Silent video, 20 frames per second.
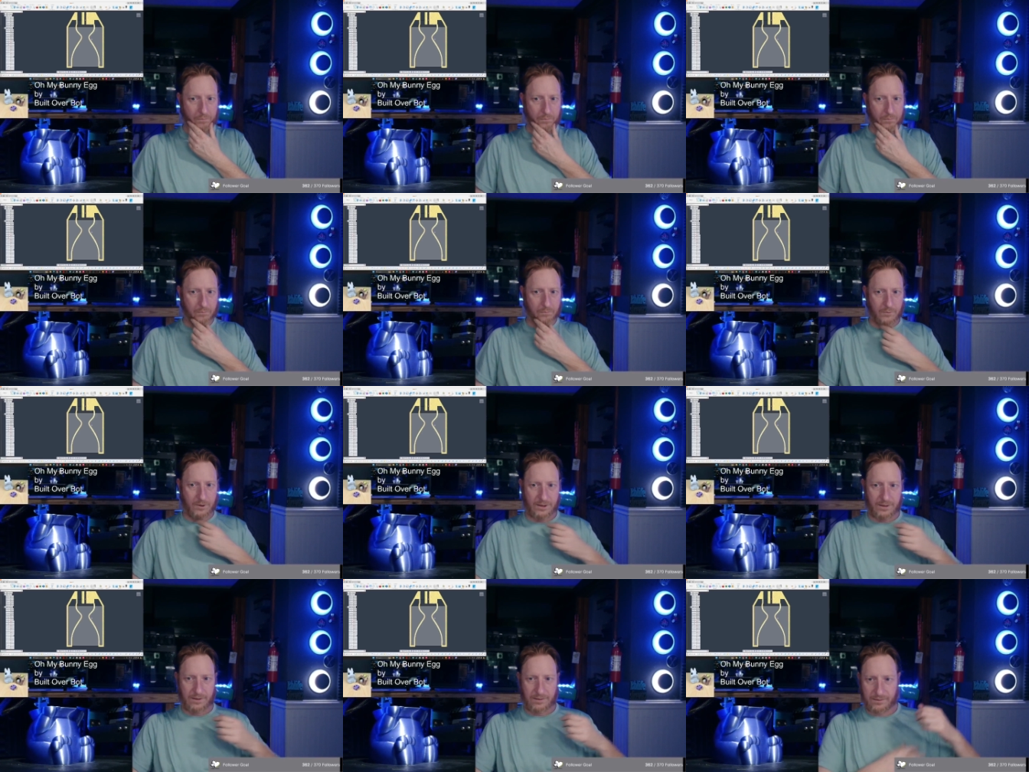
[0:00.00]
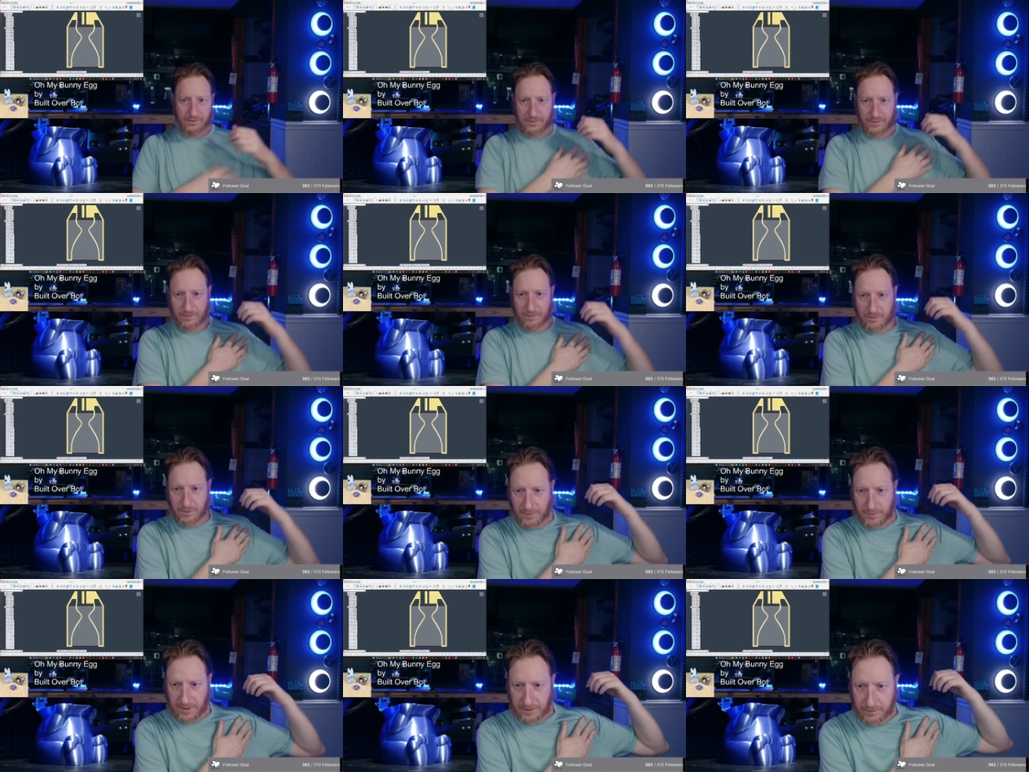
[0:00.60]
what is
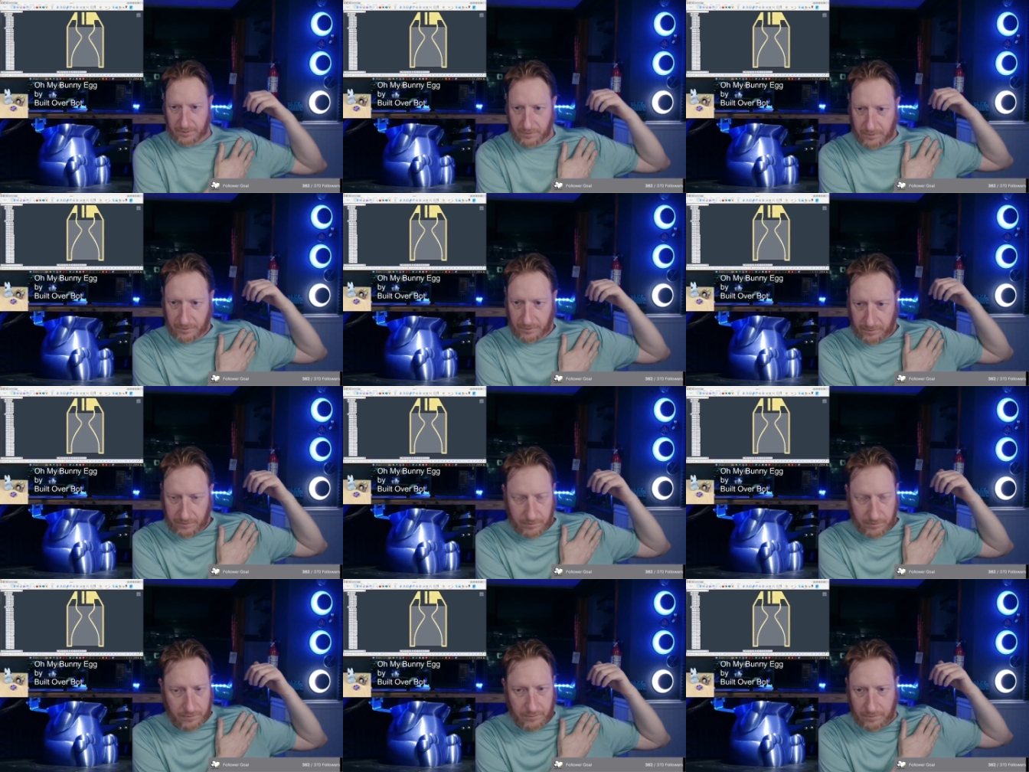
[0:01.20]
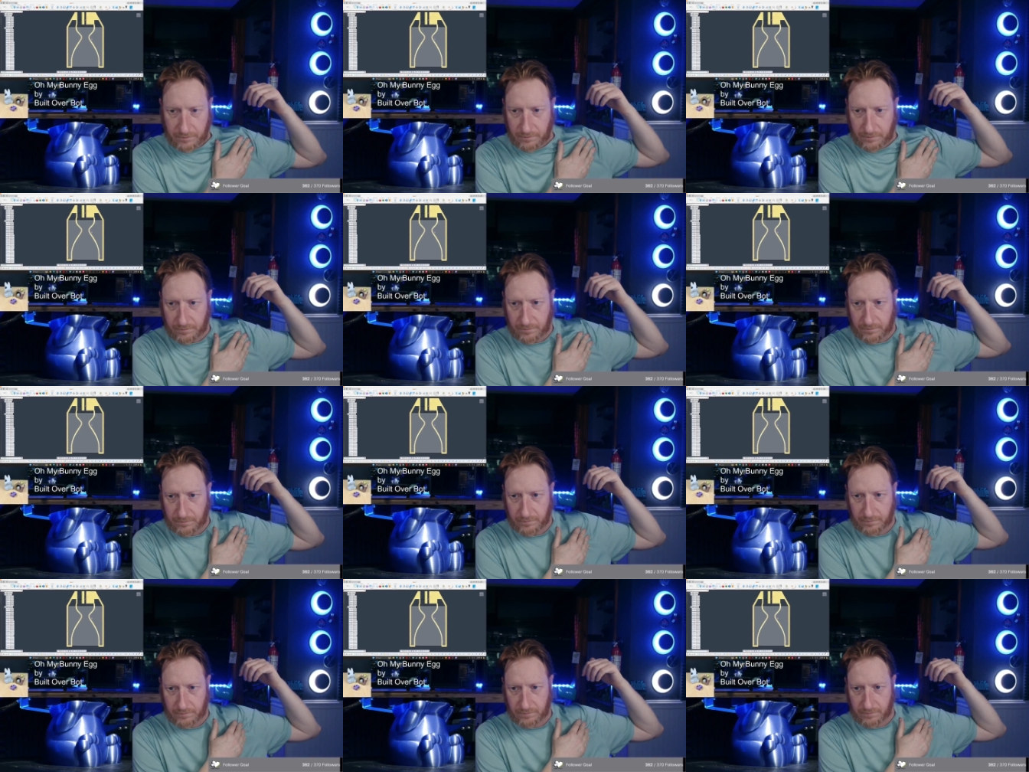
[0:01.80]
SiriBot doing?
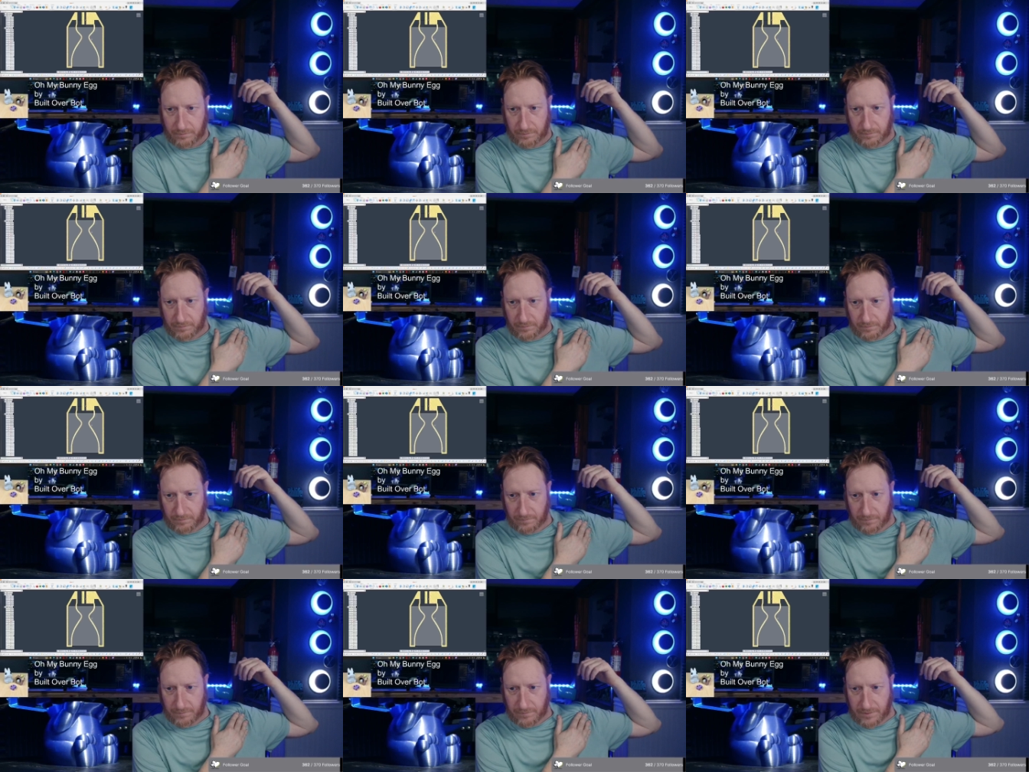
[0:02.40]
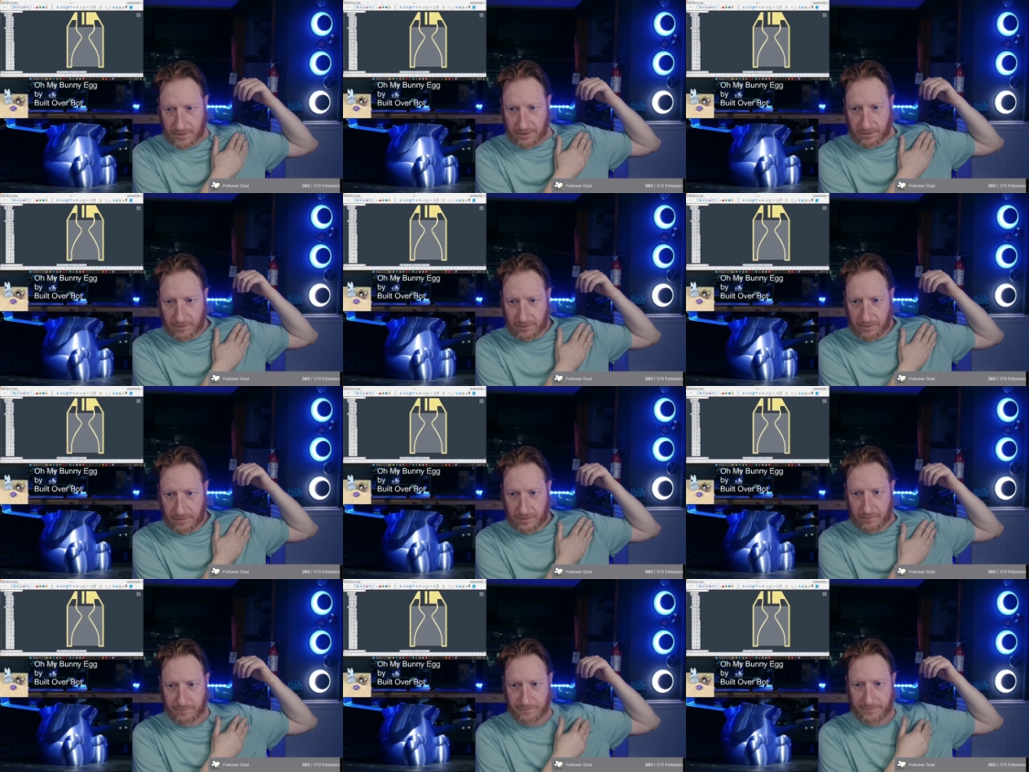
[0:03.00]
Thank you,
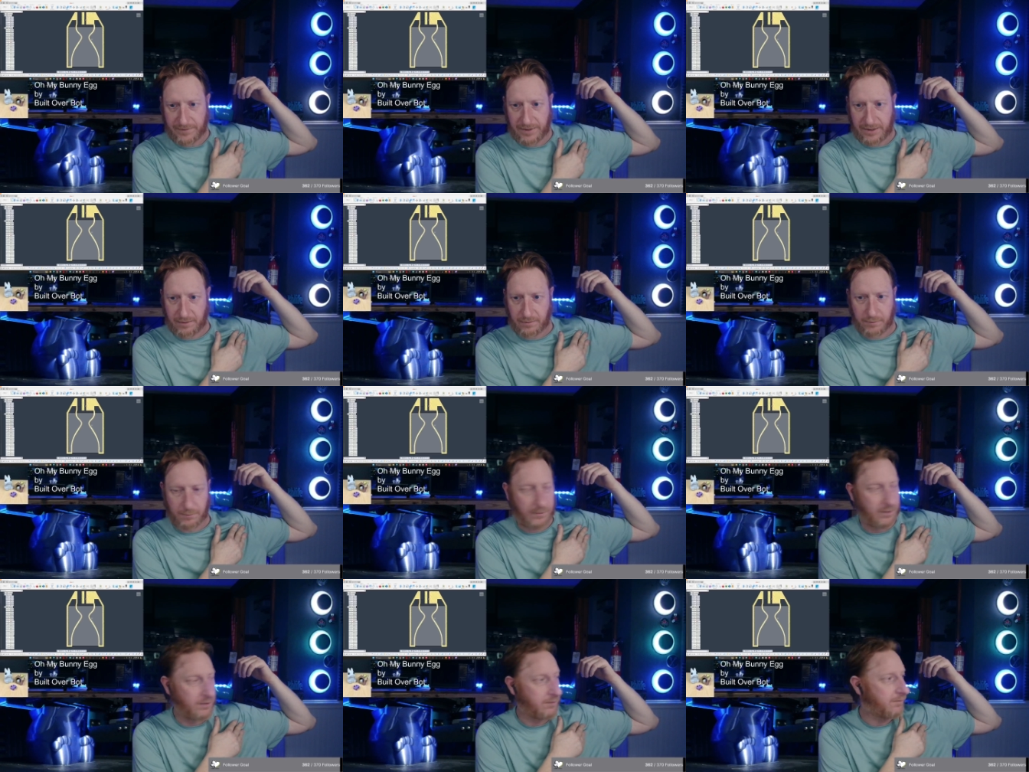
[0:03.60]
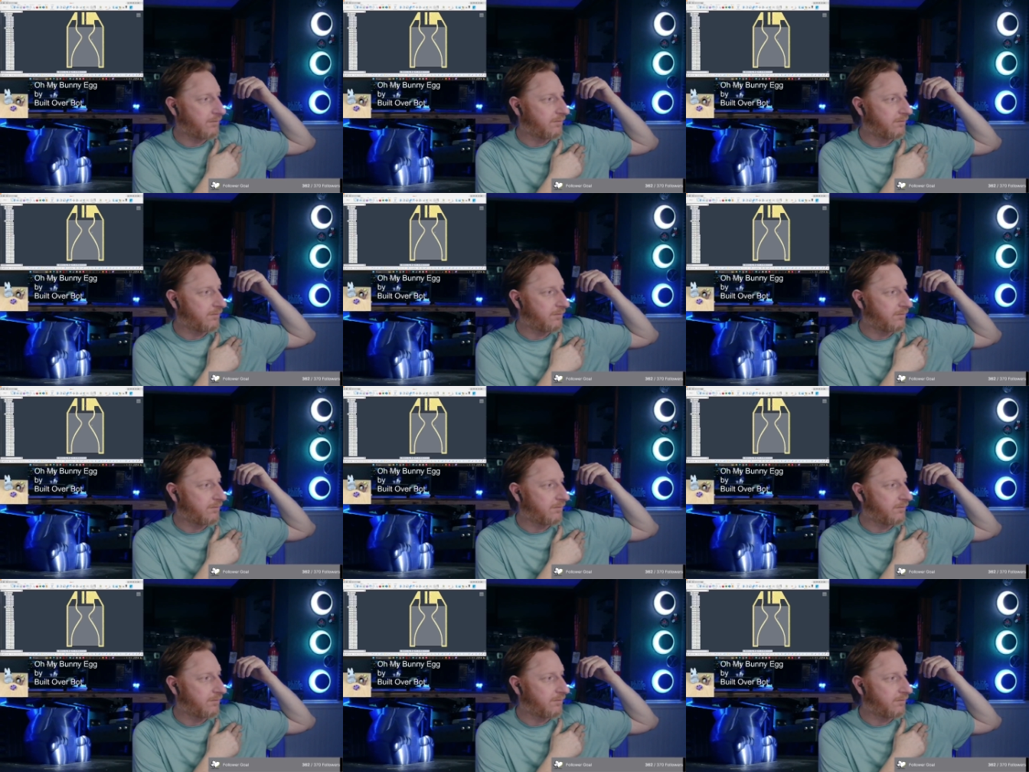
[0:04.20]
Ramon.